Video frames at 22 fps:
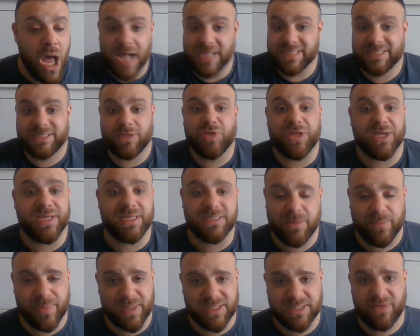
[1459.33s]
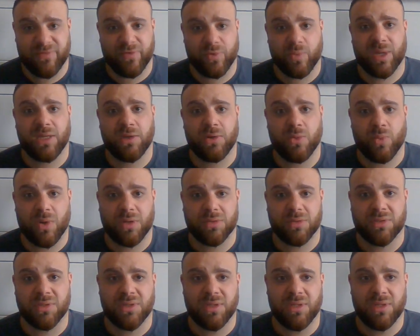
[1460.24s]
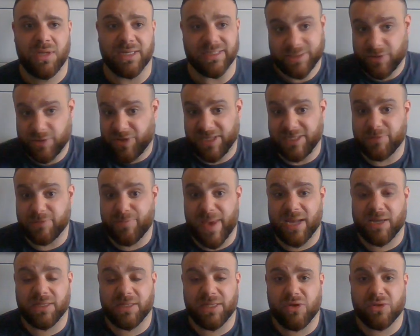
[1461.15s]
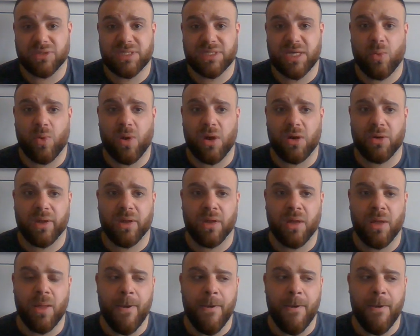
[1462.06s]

I still think he's the best heavyweight in the world. I still think he's better than Deontay Wilder.